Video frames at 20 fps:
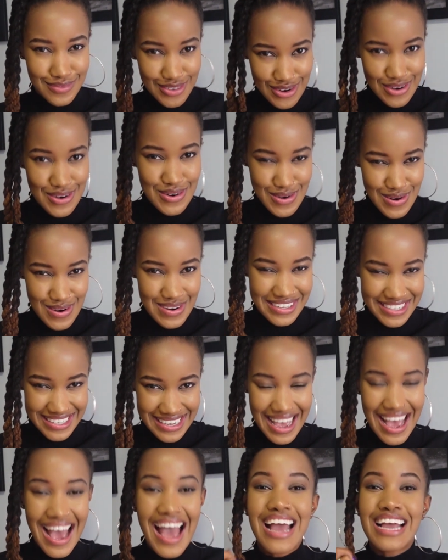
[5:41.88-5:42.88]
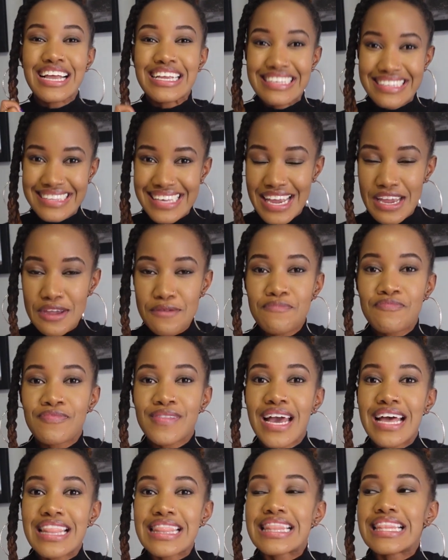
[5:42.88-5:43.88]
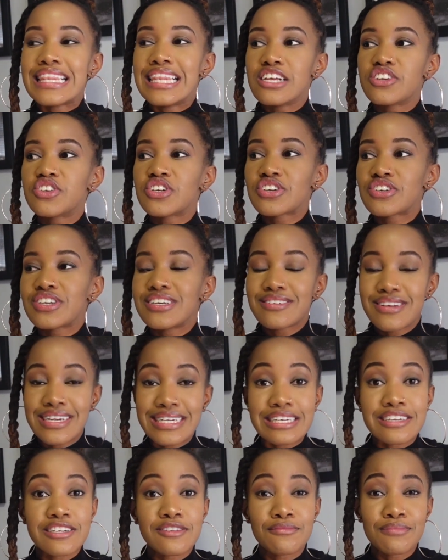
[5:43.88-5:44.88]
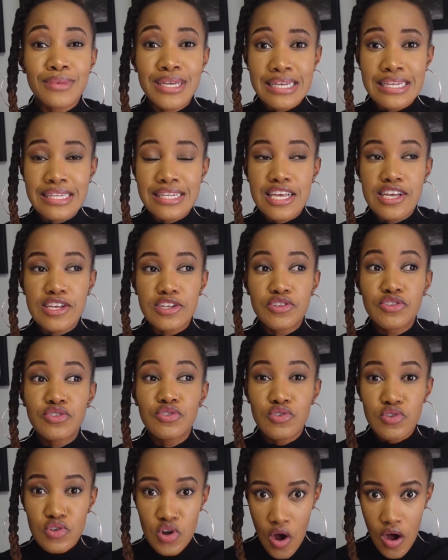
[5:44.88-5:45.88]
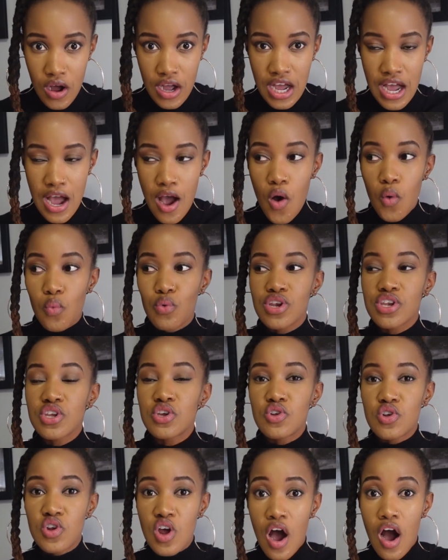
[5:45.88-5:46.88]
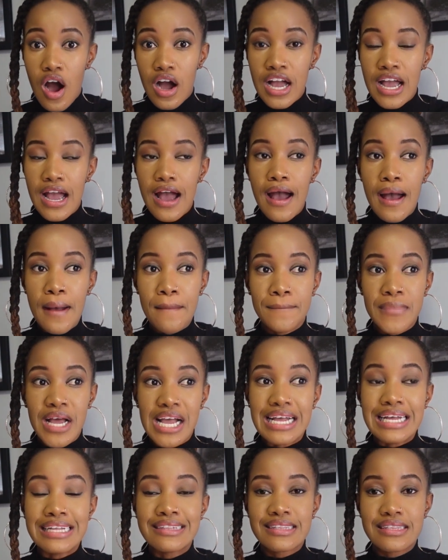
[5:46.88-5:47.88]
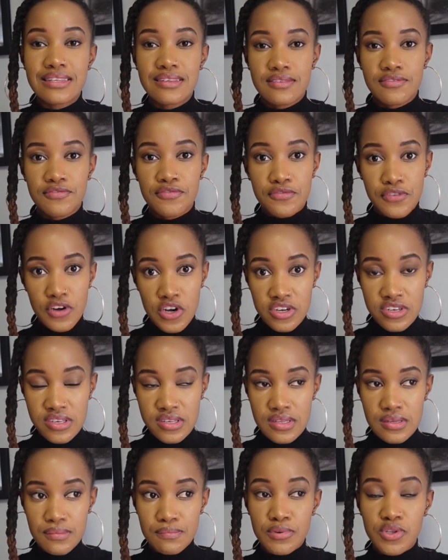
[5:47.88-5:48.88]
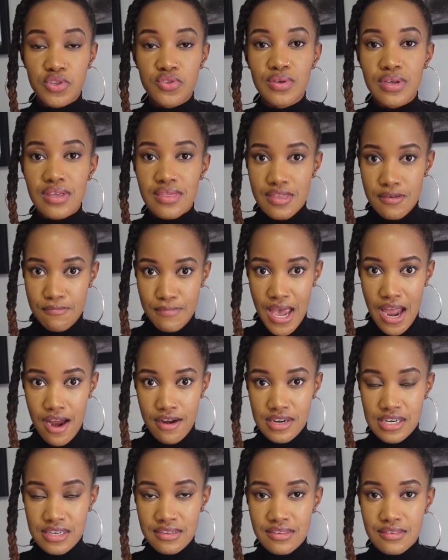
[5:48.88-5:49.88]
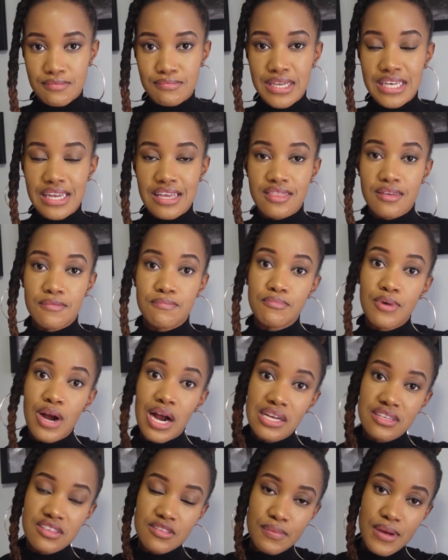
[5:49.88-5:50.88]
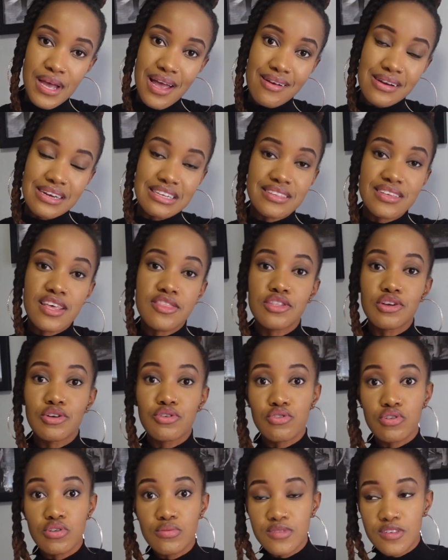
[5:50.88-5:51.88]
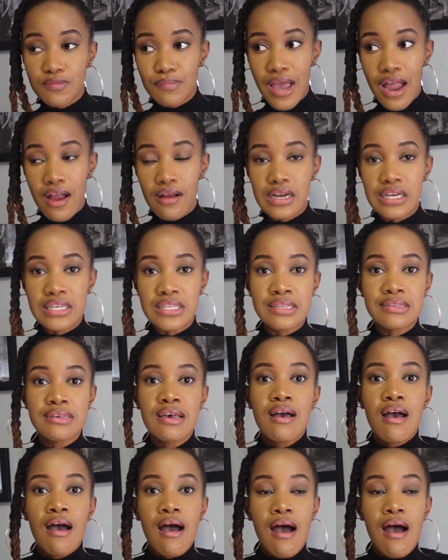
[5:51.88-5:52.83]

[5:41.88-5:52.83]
Go Kokota. You see, literal translation means to knock. When you knock, it's first between the parents, meaning the bride's parents and the groom's parents.